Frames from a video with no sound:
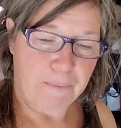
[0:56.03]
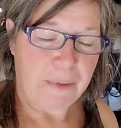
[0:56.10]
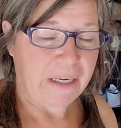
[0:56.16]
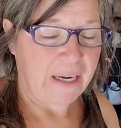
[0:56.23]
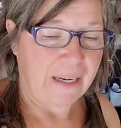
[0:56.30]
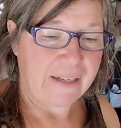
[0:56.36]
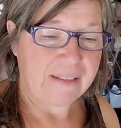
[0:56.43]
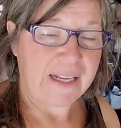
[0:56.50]

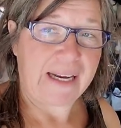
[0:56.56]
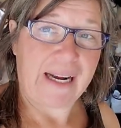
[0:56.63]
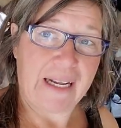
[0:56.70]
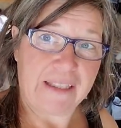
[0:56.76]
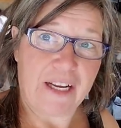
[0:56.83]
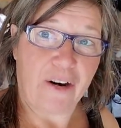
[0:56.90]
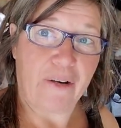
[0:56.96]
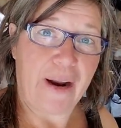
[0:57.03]
because I
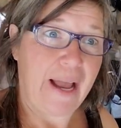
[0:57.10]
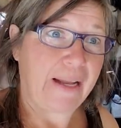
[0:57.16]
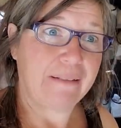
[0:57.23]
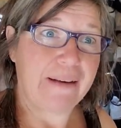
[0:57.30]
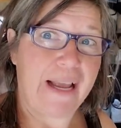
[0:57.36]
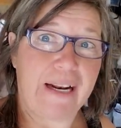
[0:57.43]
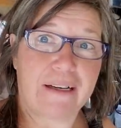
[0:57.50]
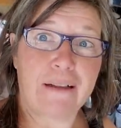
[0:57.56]
got there at
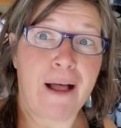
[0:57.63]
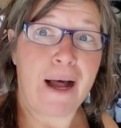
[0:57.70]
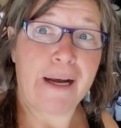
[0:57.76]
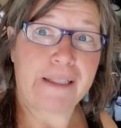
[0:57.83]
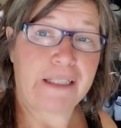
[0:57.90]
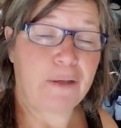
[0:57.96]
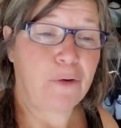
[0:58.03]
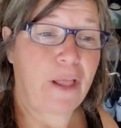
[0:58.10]
eight o'clock,
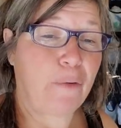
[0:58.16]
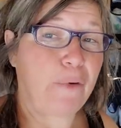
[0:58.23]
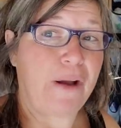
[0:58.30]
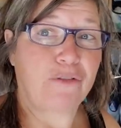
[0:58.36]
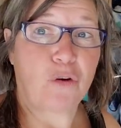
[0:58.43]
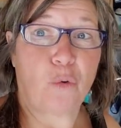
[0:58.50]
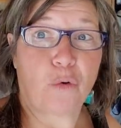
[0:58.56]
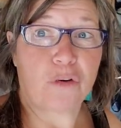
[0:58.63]
and they were like, we
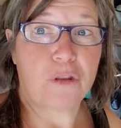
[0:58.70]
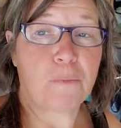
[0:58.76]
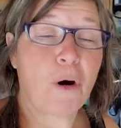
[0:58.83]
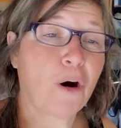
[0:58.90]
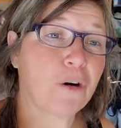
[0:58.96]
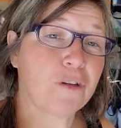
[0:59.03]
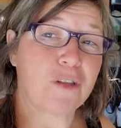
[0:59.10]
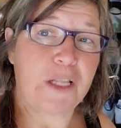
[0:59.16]
have to order the
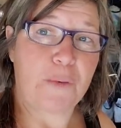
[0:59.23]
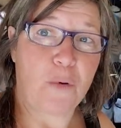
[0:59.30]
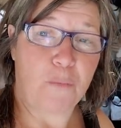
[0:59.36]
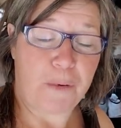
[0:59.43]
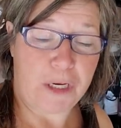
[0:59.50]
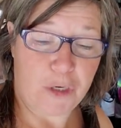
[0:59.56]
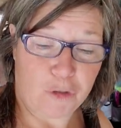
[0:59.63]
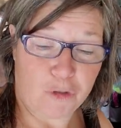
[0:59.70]
parts, and they won't be here